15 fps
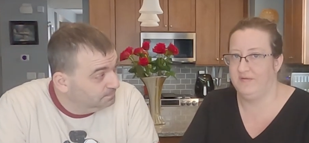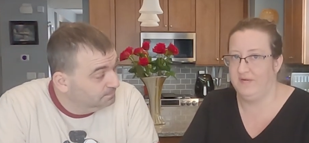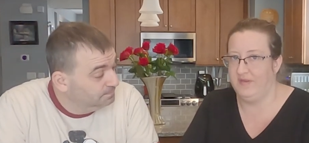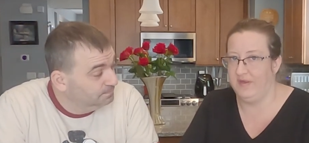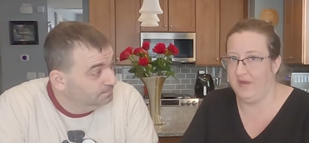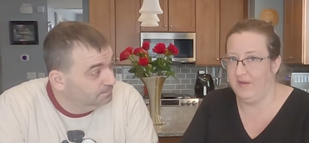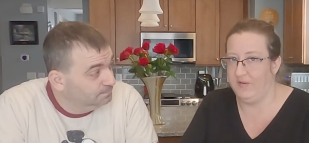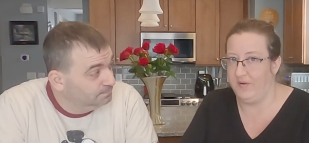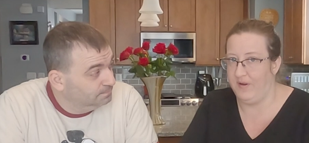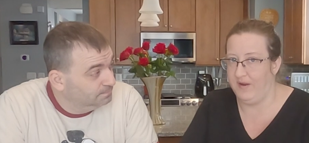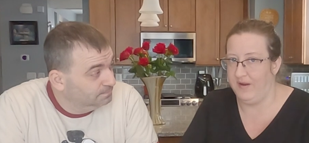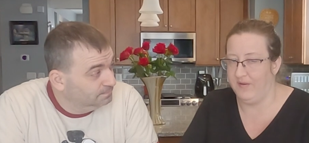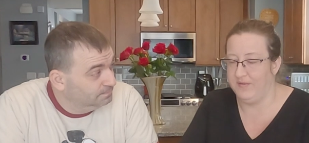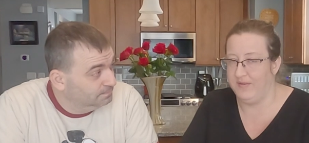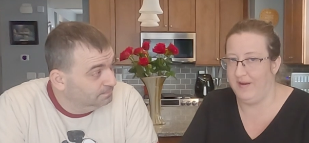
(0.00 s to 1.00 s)
Speaker 1: to the
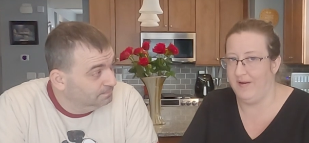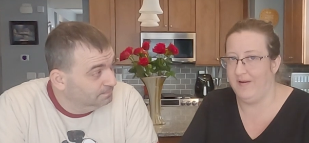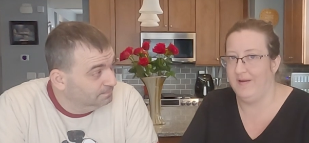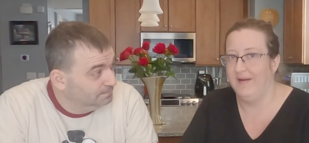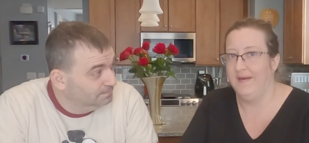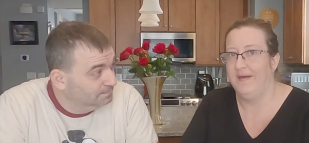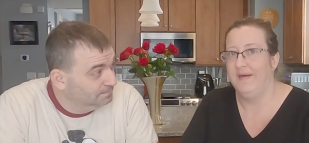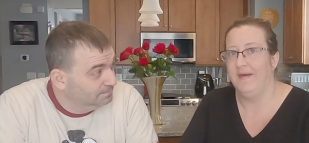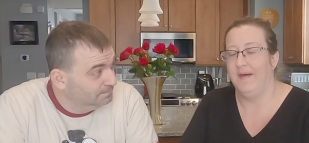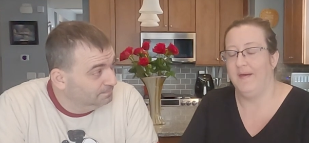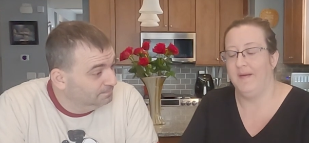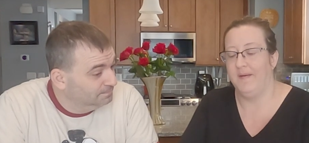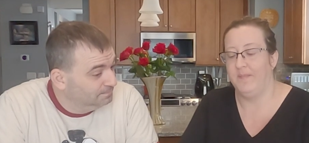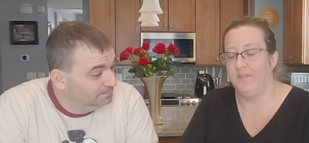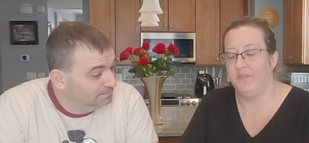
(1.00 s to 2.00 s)
internet out there
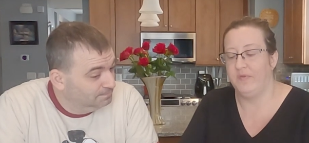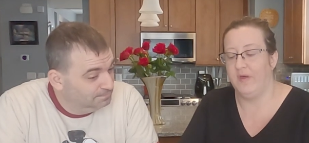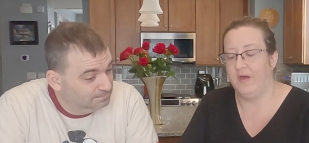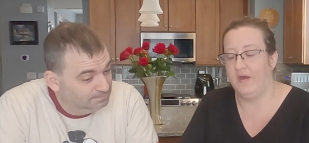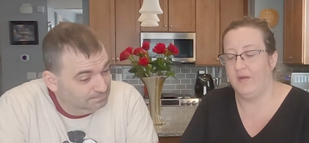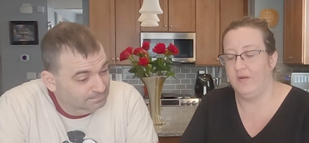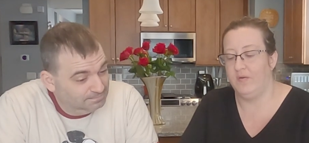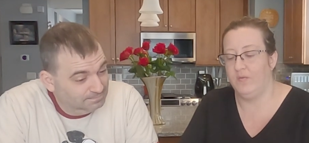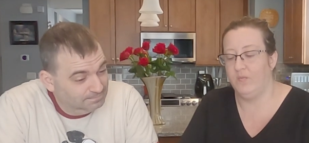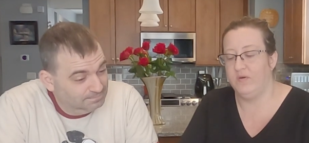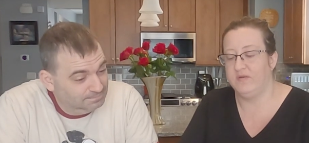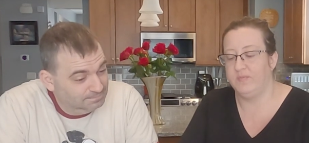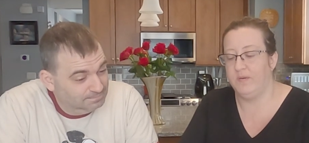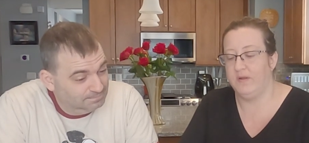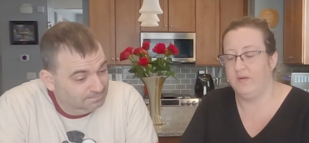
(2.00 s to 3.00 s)
um, that
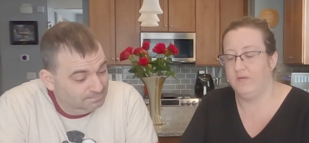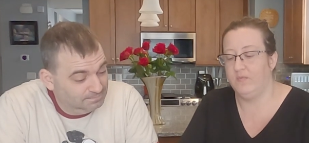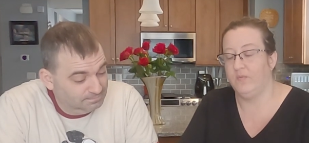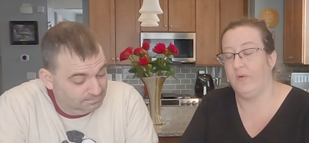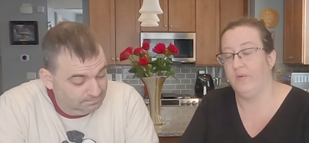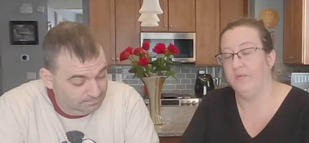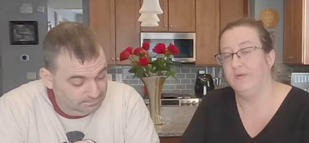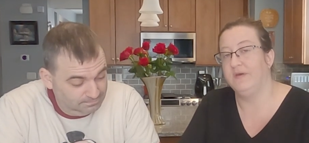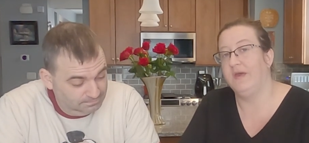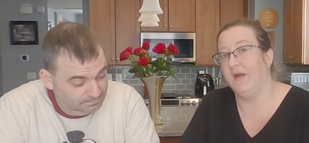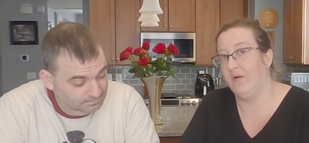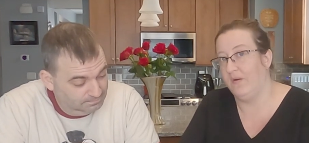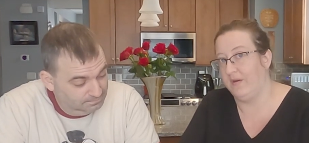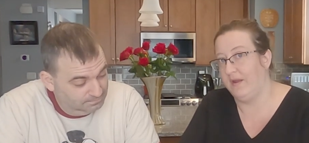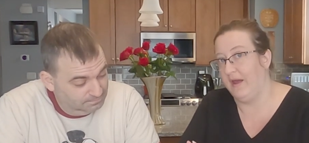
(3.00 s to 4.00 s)
we spent, well,
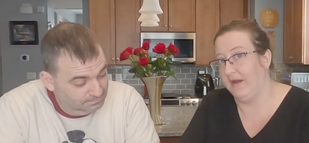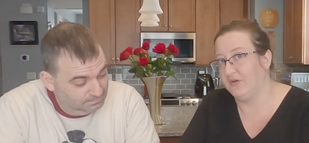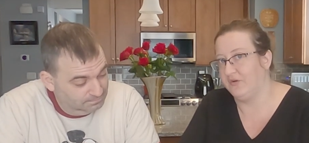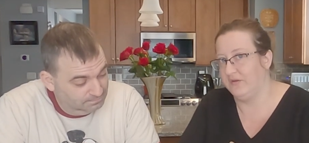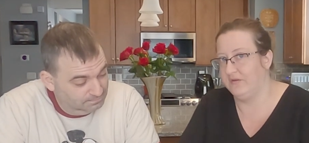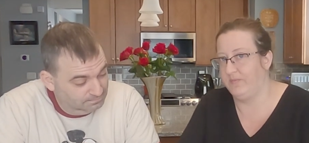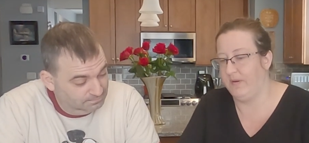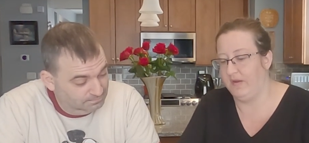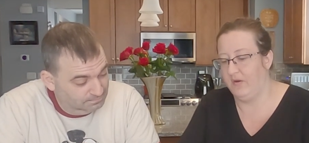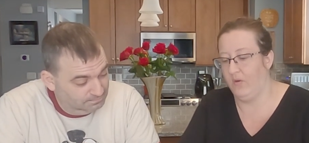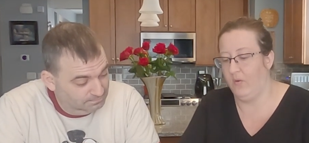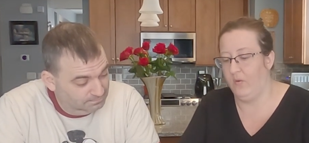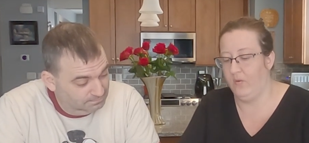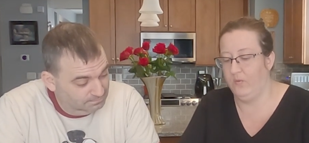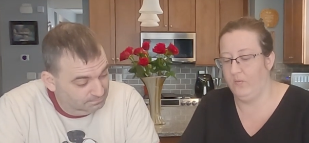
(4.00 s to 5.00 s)
Garen actually spent
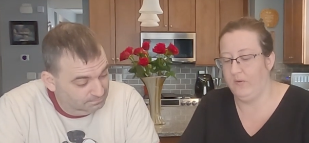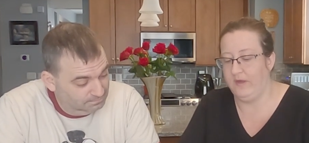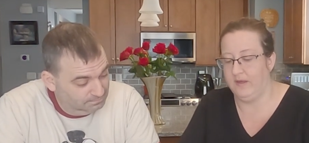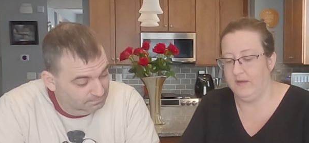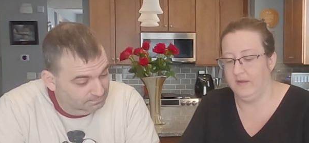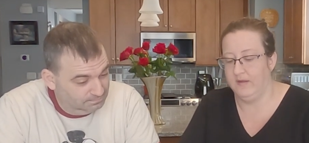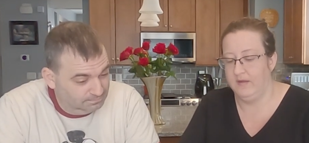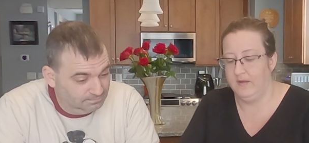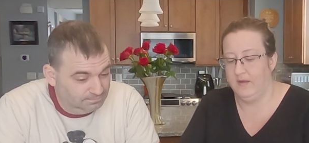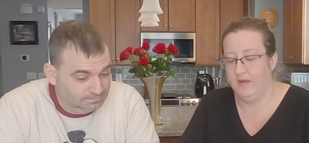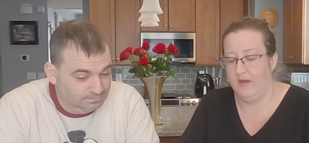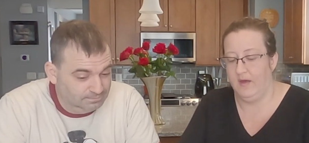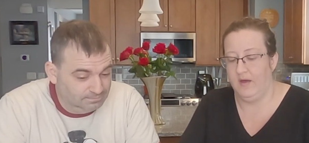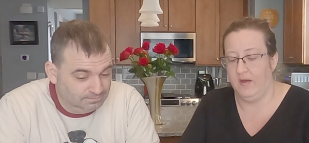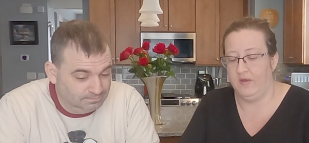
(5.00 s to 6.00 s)
a whole week
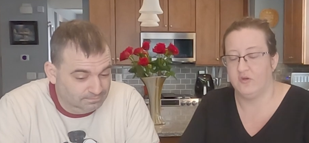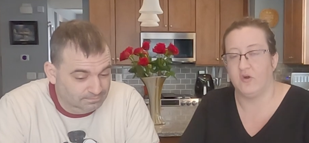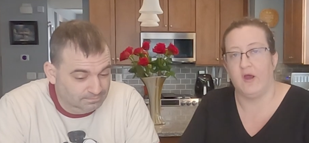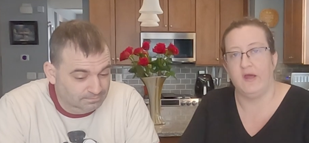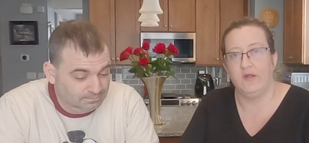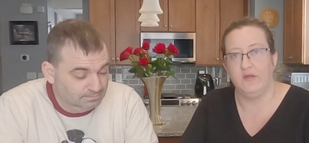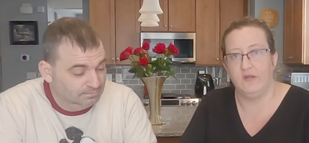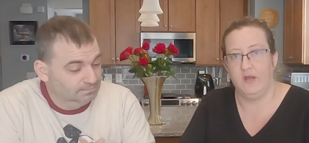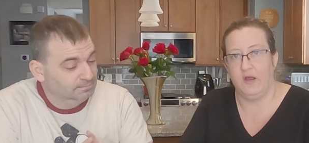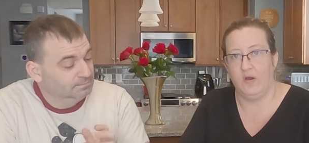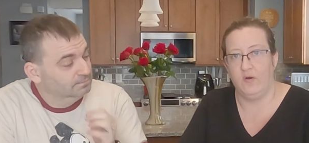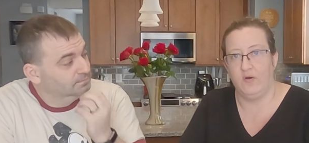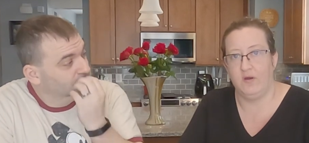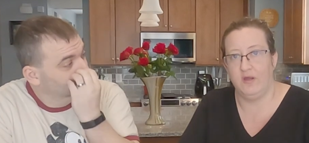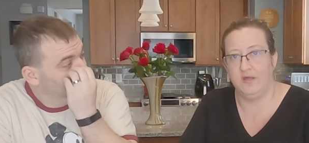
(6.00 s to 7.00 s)
uh, trial and
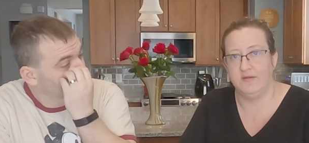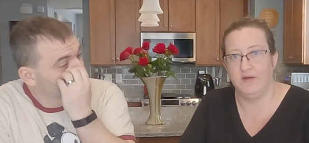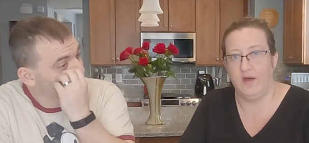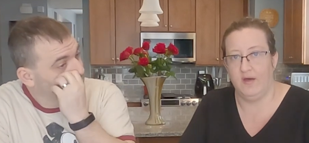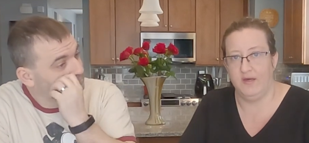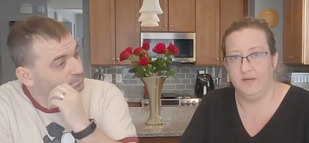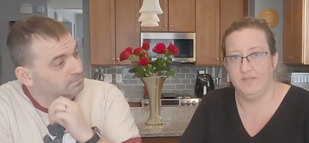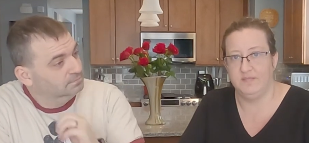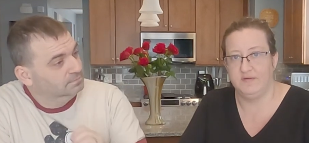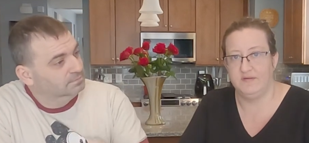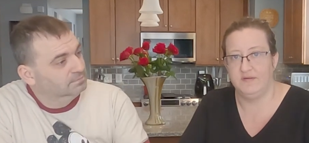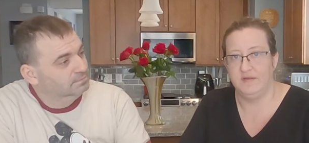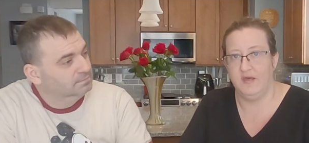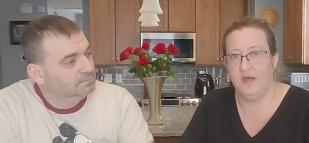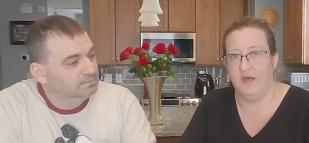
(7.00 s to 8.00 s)
erroring
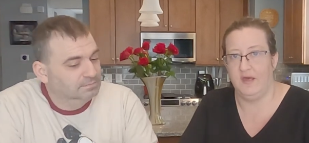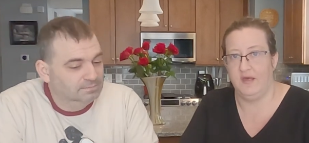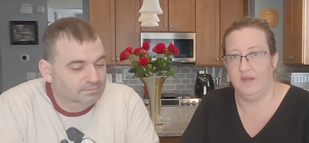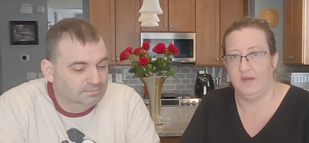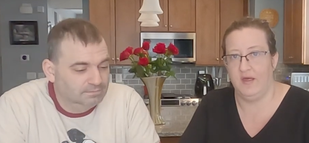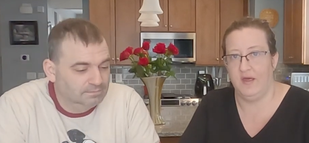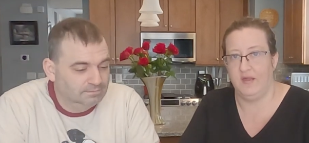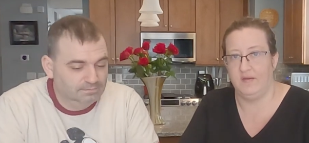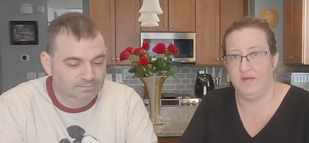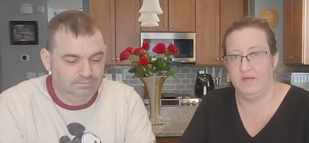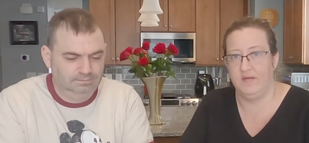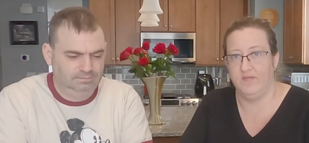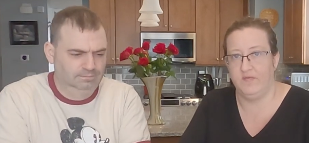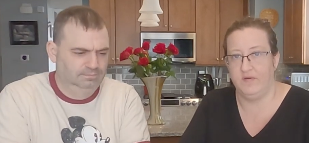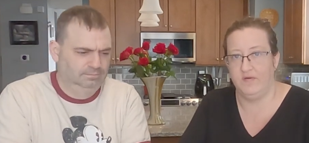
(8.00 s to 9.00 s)
times and, and
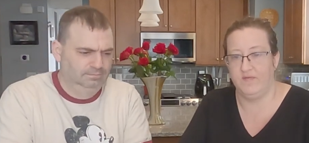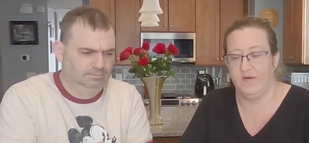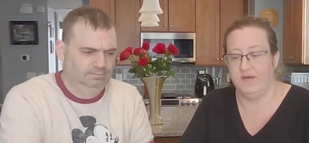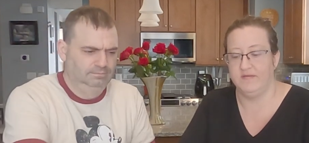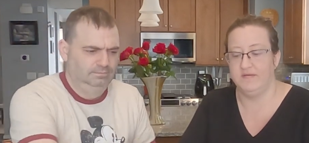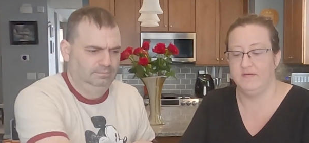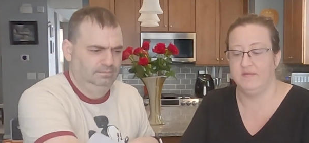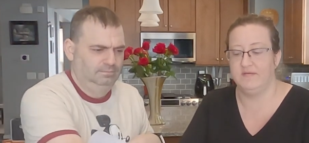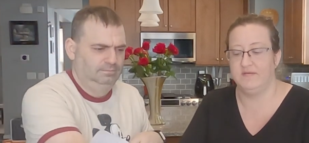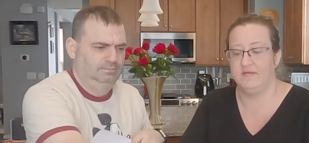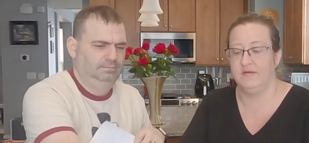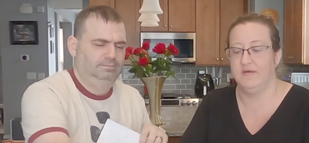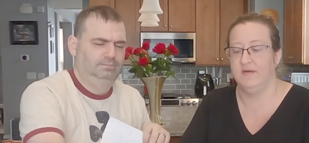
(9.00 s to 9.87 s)
different devices